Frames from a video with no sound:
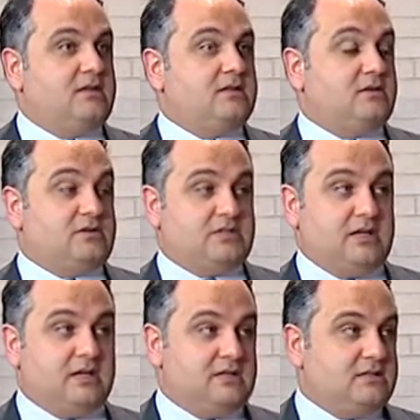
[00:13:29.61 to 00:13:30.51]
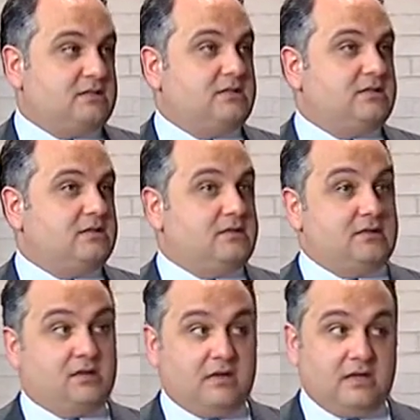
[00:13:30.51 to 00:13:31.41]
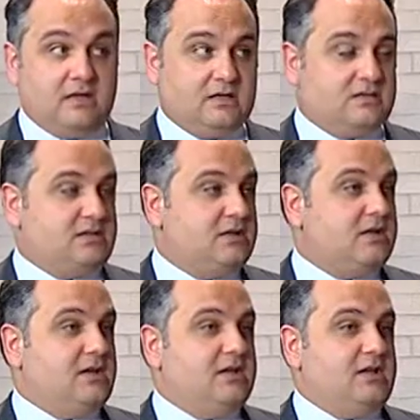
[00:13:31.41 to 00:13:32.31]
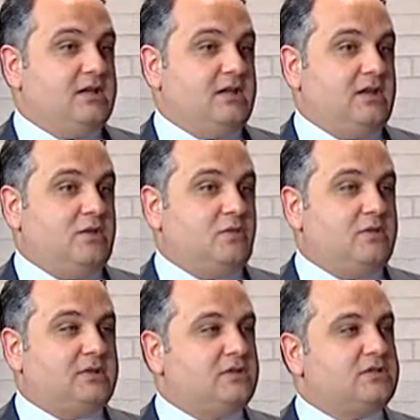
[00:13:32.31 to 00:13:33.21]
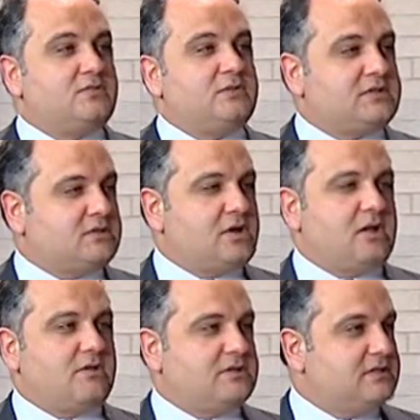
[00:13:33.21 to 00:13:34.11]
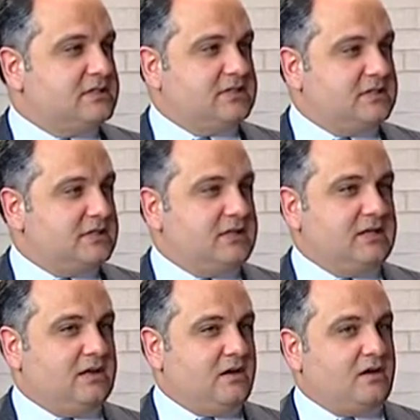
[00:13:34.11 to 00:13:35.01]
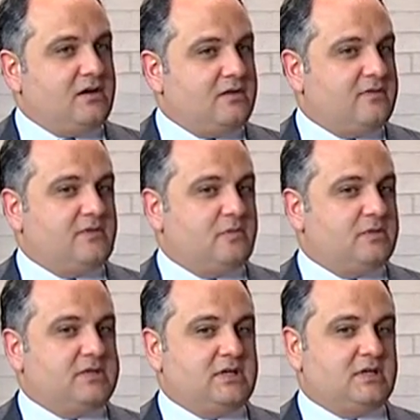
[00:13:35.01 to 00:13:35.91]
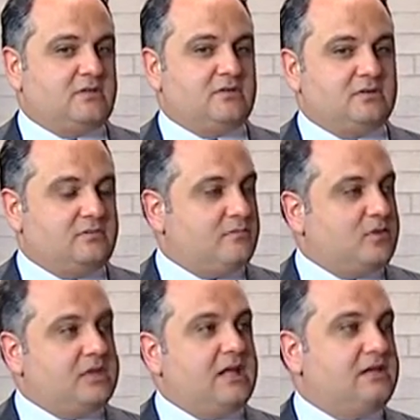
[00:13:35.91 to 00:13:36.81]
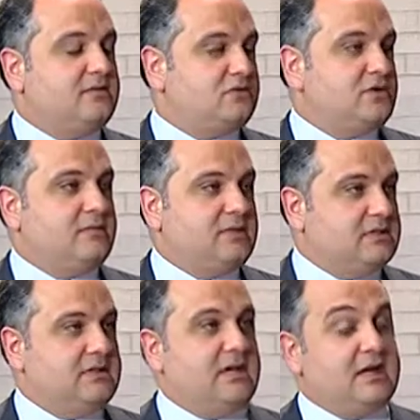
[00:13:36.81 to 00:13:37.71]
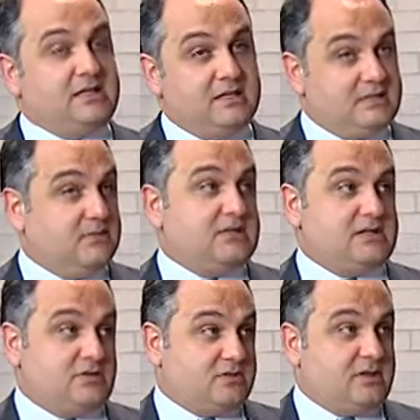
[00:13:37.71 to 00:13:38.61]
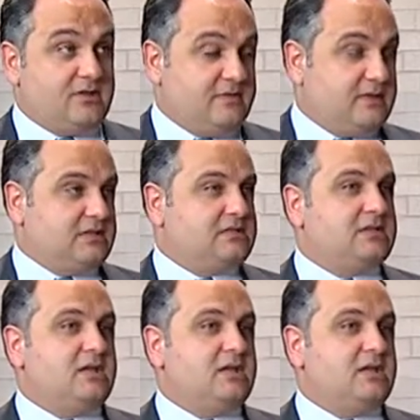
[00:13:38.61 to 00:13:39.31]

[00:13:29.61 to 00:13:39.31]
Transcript: their stage, their age, you know, what their risk tolerances are for a particular modality of treatment and its potential side effects.